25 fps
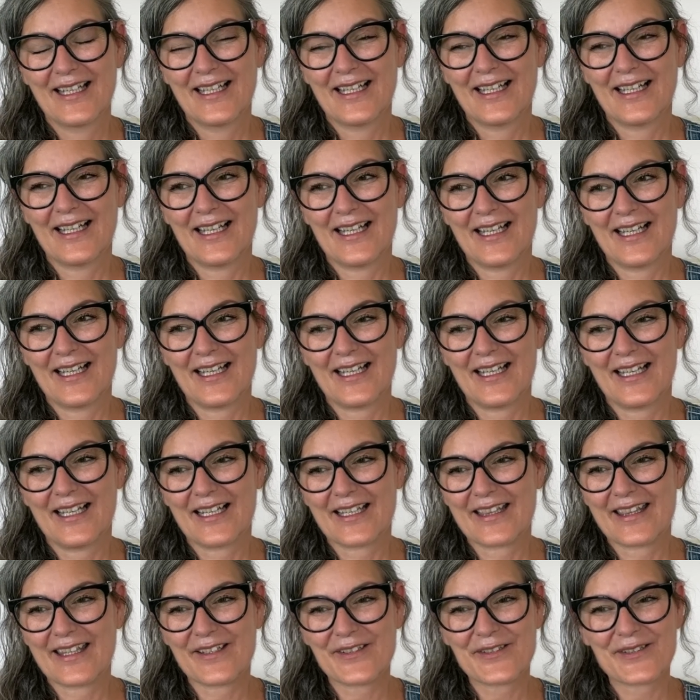
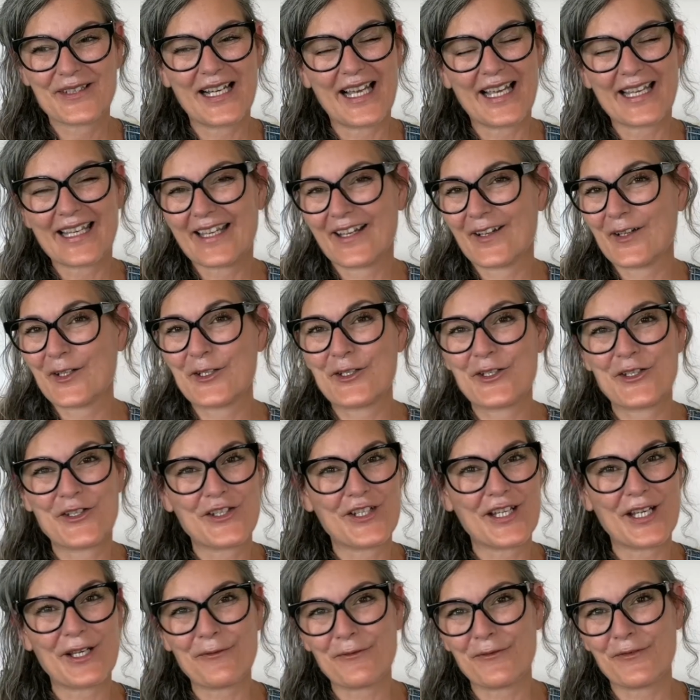There's like a
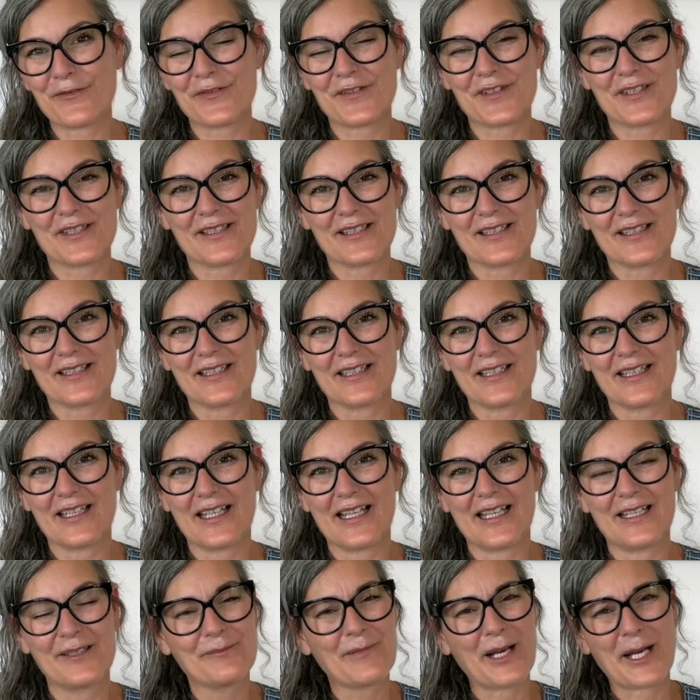shift
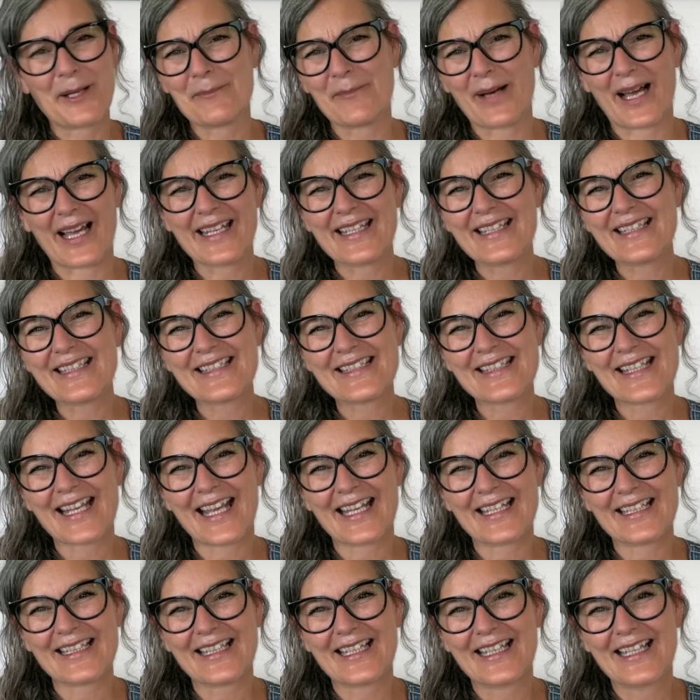in my
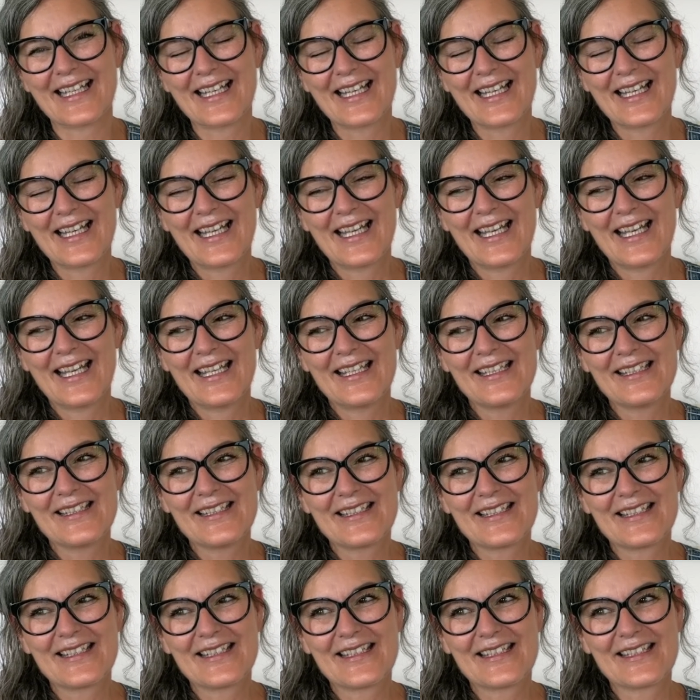mindset.
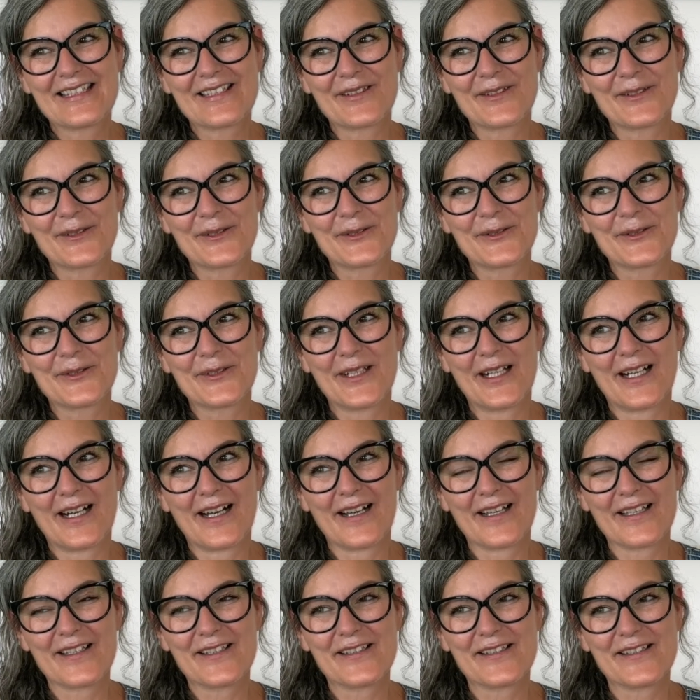So
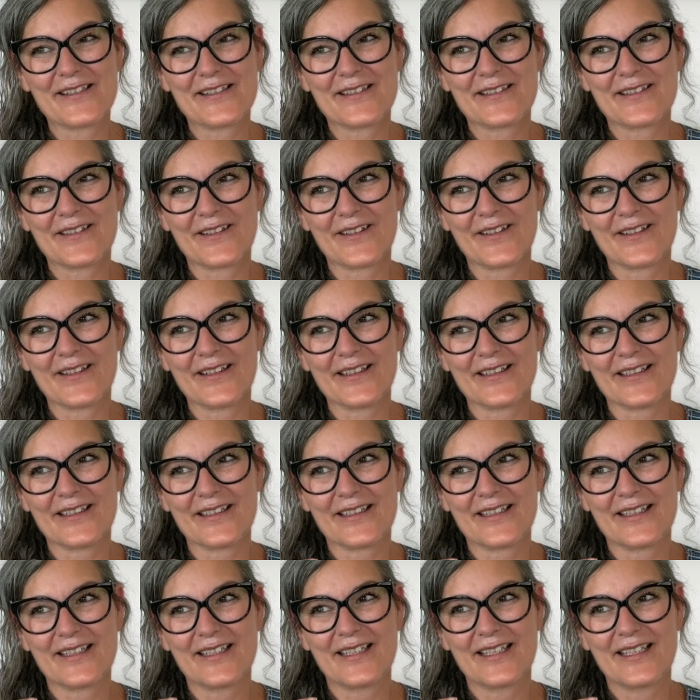I
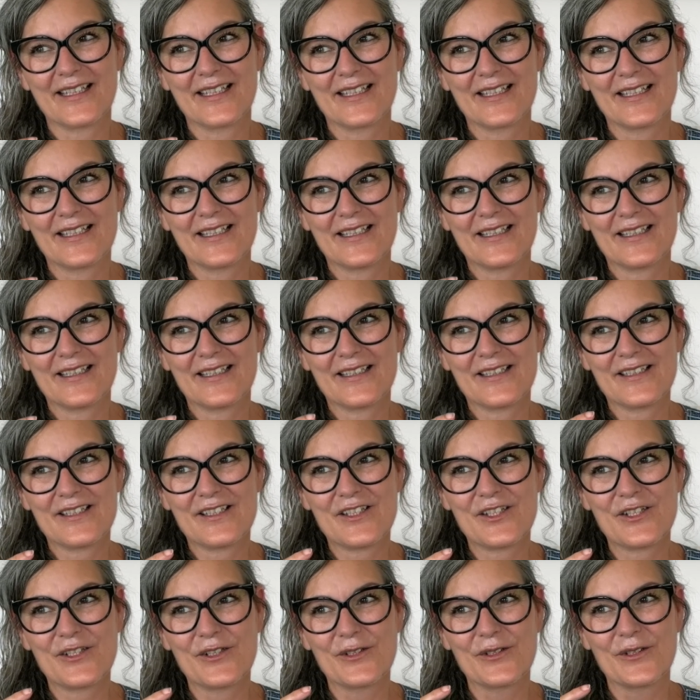start
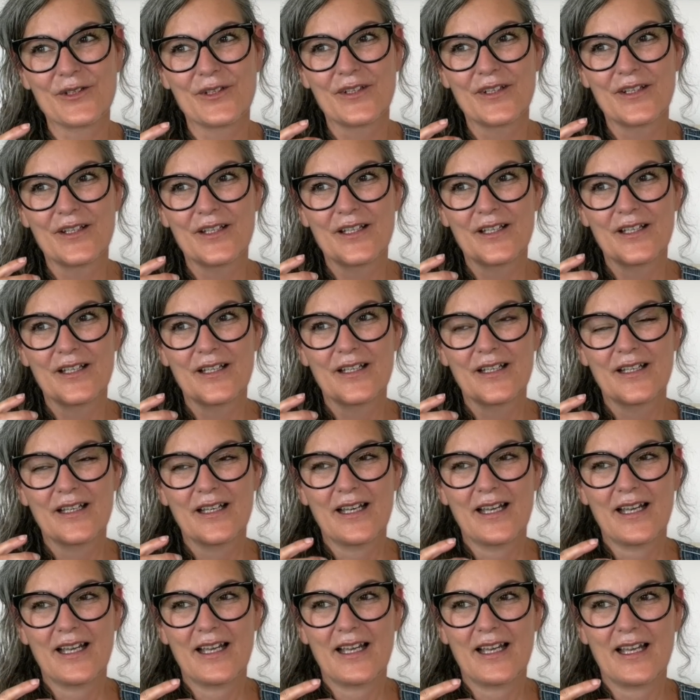to,
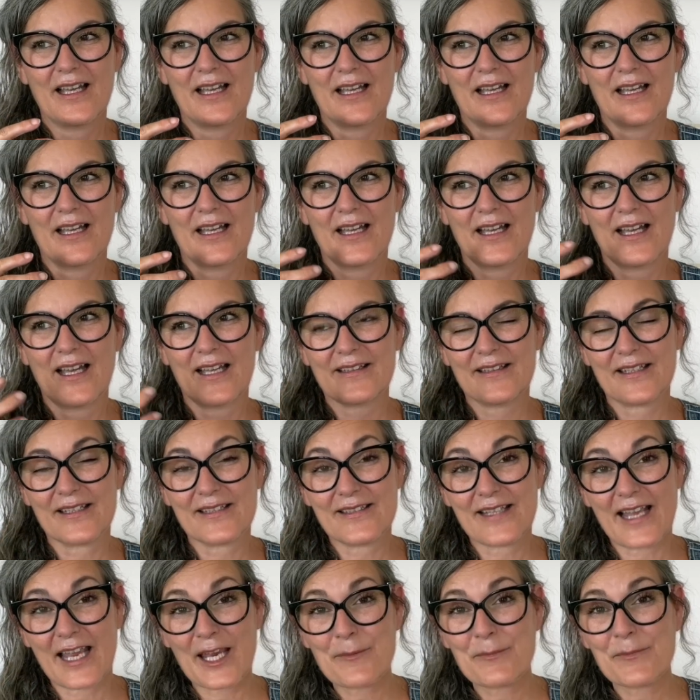at the
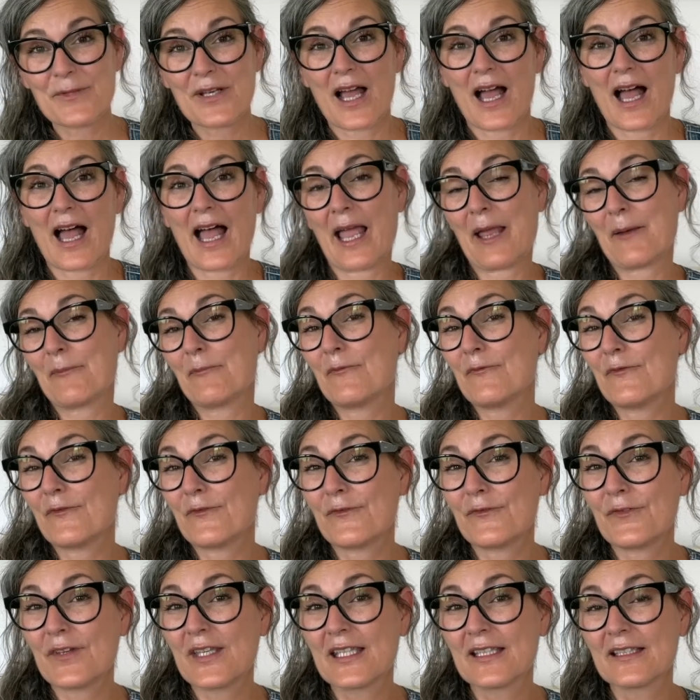same time,
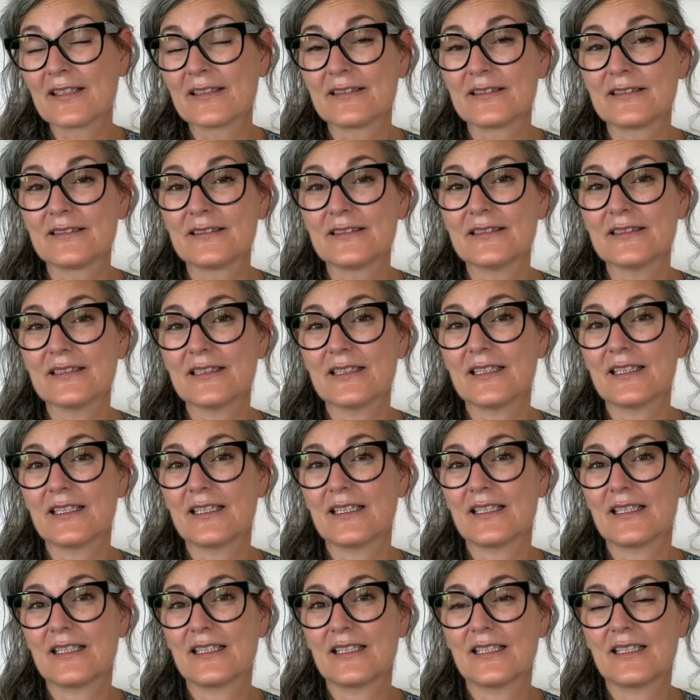feel
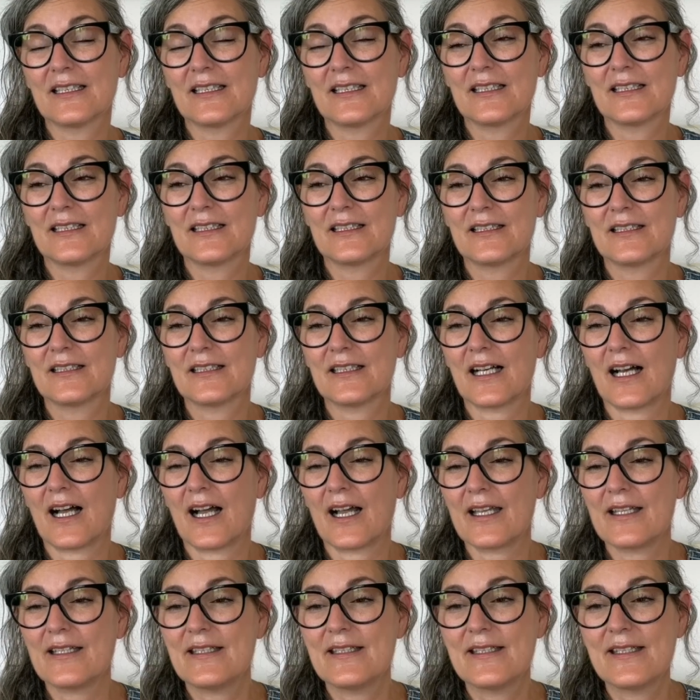
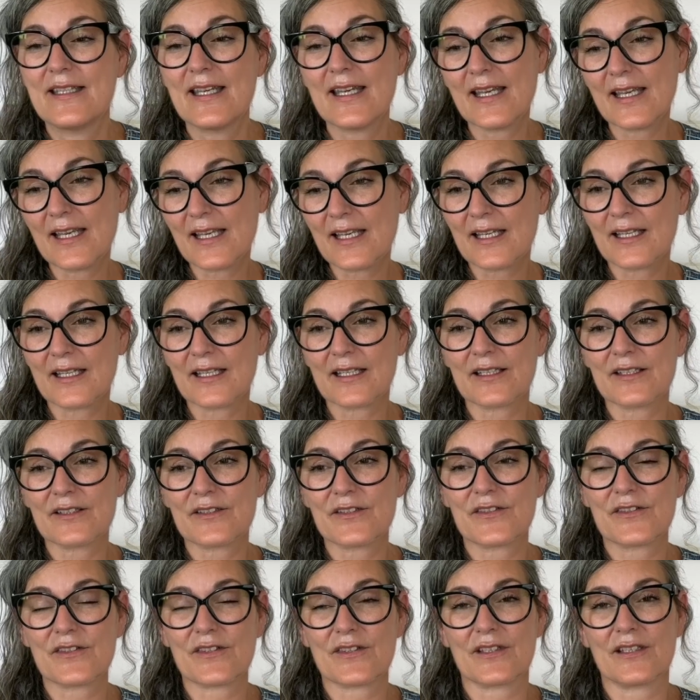
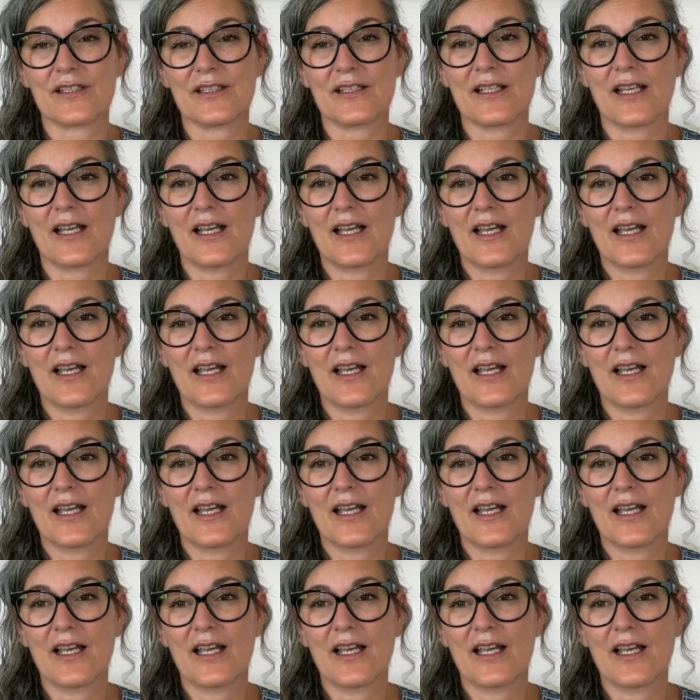ideas and